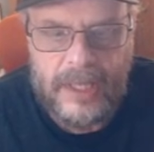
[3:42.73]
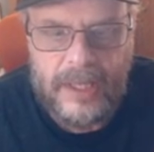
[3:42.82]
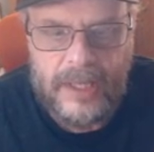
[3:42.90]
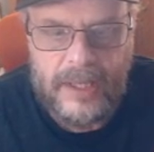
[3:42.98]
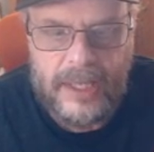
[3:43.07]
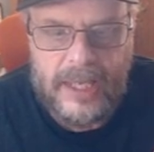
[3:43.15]

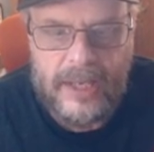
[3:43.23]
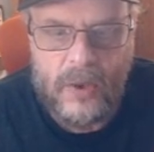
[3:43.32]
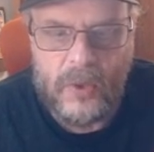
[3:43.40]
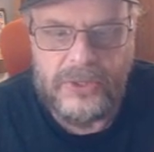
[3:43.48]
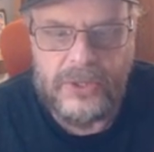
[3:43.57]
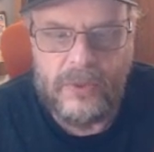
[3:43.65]
he
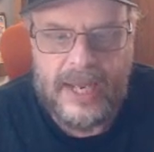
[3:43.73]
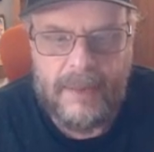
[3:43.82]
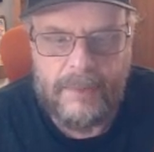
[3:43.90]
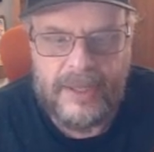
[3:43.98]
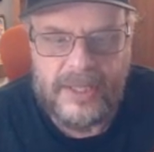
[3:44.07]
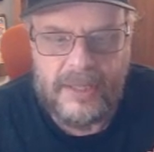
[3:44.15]
also
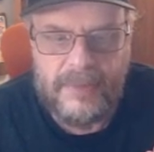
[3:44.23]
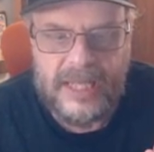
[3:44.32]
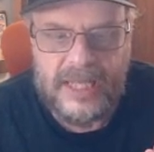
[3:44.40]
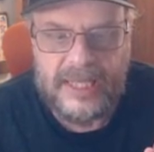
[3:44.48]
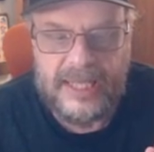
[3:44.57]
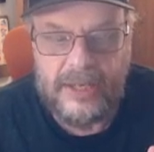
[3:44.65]
happens to be
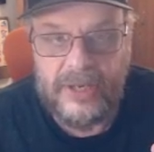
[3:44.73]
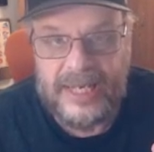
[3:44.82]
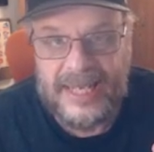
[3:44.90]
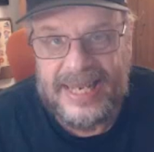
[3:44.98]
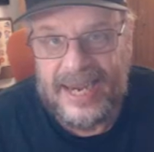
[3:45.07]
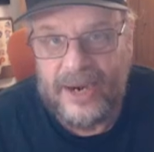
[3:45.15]
the leader in
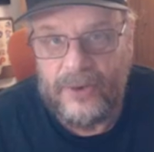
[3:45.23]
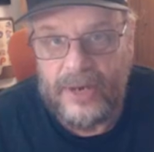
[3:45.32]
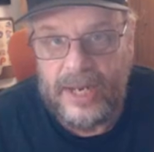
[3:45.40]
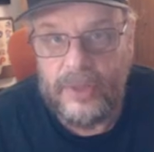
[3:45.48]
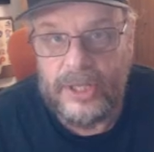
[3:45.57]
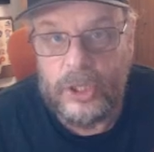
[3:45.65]

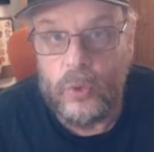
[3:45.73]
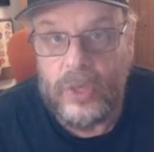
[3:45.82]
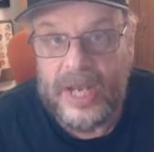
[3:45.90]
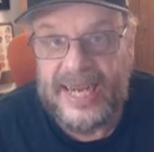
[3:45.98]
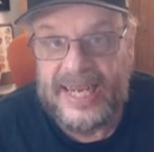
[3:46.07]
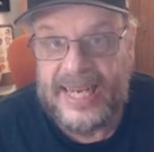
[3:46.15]
ERA with a
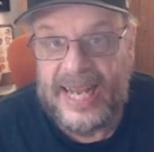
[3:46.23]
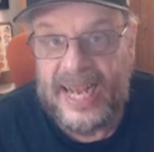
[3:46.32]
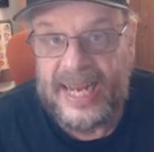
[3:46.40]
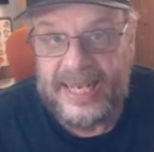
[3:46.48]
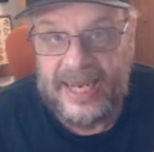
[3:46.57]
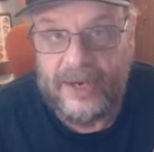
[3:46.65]

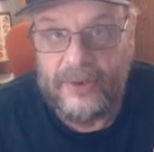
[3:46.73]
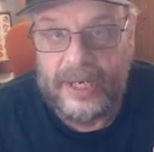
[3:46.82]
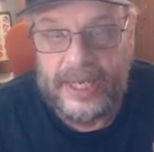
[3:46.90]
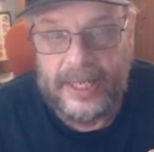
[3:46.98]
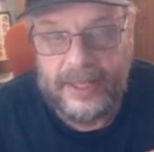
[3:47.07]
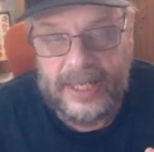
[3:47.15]
2.99
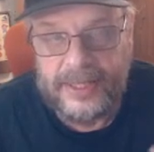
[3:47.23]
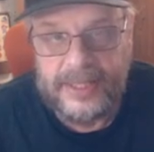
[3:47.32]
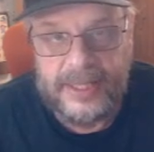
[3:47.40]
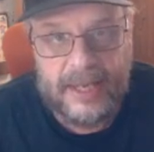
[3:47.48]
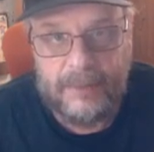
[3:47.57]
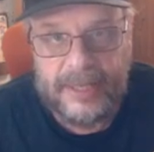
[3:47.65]
ERA. Now that's
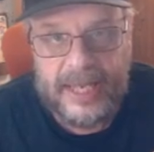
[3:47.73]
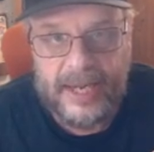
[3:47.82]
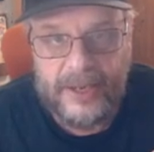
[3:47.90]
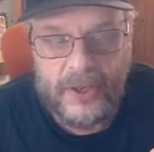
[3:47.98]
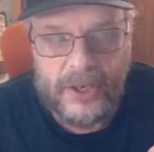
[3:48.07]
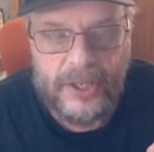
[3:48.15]
not bad
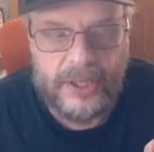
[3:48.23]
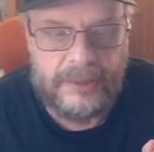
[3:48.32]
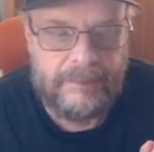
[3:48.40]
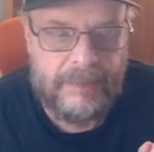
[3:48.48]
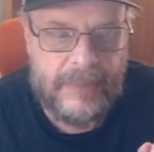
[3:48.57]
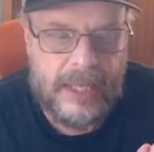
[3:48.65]
at all.
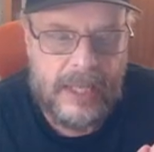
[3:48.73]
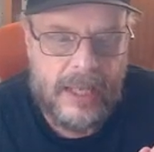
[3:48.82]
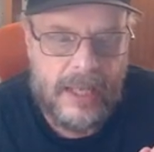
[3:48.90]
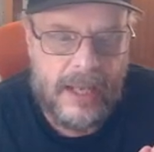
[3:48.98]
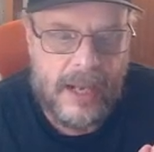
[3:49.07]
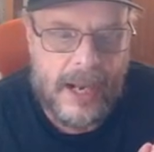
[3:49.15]

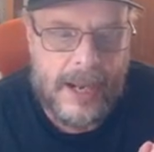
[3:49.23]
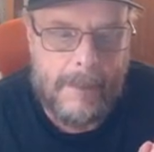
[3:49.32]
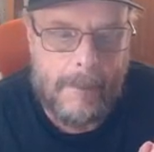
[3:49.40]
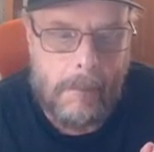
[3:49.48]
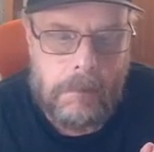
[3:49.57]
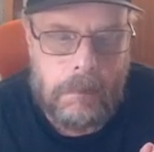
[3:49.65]

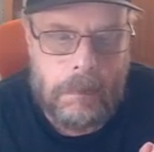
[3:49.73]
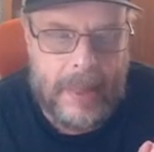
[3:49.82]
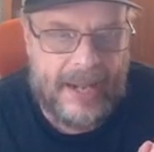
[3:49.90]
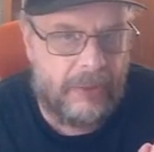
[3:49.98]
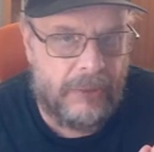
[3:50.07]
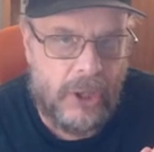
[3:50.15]
Um,
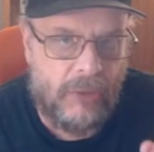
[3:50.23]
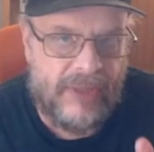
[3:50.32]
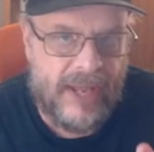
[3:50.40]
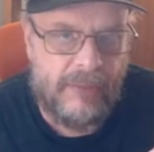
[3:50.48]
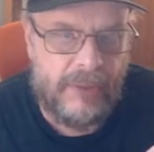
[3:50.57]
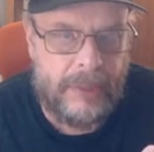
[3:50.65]
I don't know if
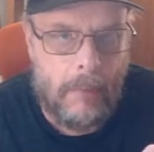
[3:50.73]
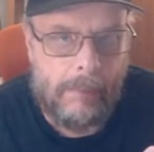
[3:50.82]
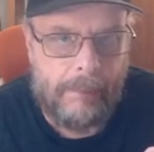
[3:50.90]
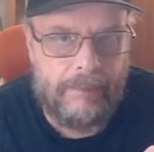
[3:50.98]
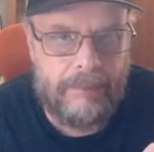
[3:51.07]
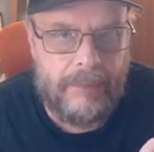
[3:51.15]
that would
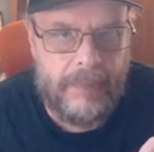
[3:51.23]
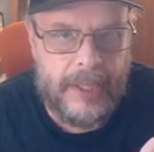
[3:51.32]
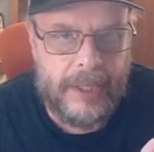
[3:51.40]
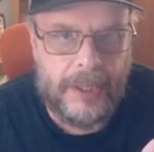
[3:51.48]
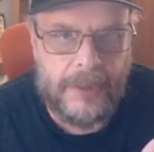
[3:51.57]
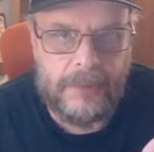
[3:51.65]

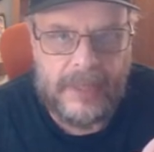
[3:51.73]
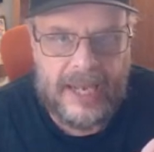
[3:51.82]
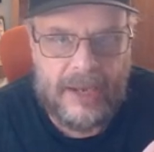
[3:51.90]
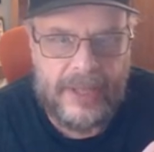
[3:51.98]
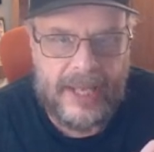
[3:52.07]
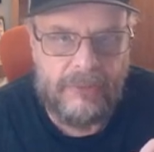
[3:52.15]
you know
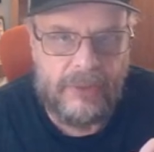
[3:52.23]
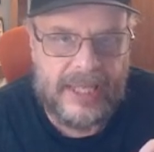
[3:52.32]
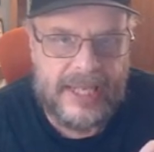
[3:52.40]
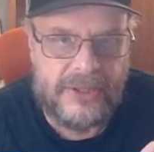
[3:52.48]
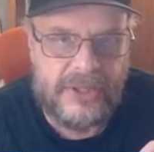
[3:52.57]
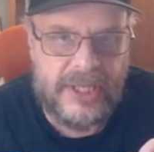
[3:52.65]
how that
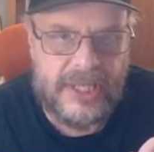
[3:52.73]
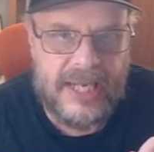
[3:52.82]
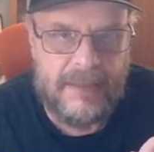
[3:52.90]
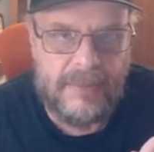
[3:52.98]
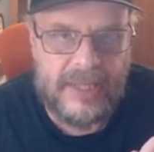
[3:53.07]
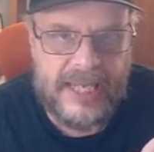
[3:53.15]
relates to
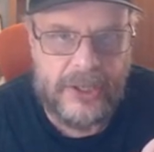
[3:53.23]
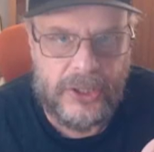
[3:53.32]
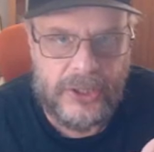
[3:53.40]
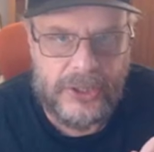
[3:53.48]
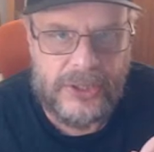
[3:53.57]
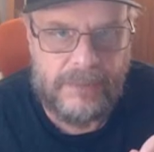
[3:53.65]
team
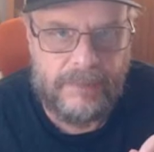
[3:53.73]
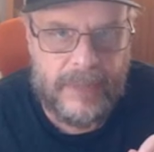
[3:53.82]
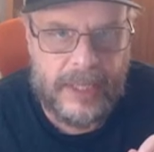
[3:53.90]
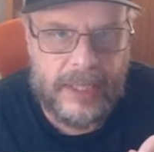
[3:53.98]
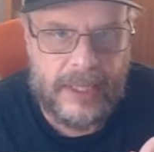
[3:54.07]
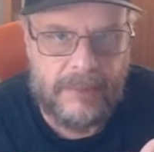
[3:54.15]
leaders
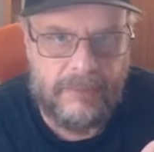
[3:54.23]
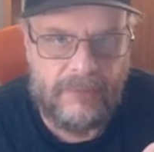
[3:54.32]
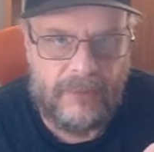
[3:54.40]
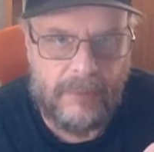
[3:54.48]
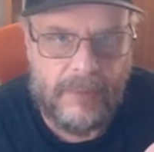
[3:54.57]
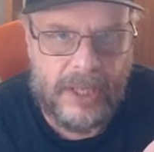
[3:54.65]
um,
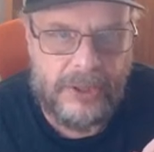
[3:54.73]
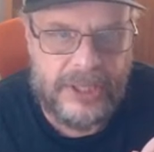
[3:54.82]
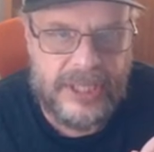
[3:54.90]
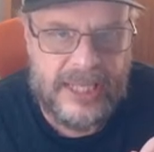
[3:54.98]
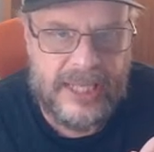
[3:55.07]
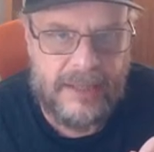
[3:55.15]
from other
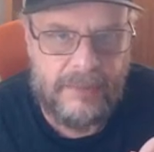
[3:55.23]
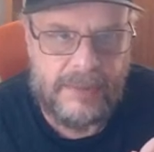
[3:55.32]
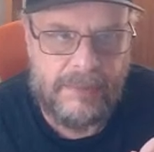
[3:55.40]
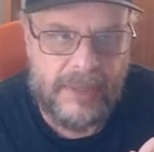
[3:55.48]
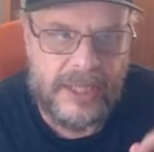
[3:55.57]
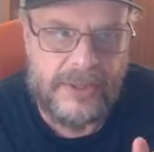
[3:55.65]
teams,
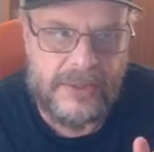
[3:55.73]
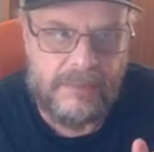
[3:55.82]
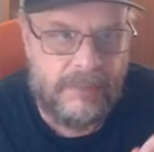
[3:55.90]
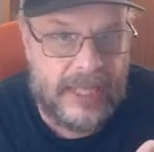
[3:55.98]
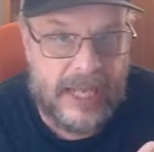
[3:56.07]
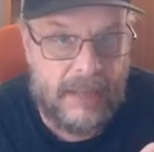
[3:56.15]
but it's
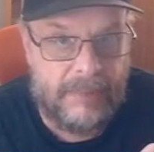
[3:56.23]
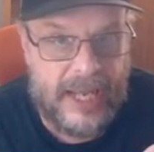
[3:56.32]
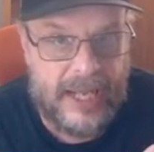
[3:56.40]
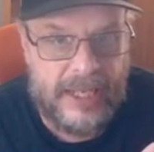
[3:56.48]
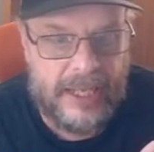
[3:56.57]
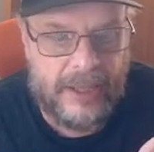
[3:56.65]
not a
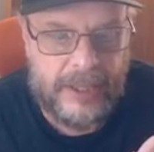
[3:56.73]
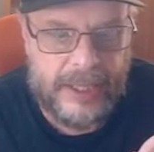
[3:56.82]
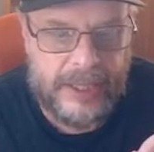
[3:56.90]
bad ERA.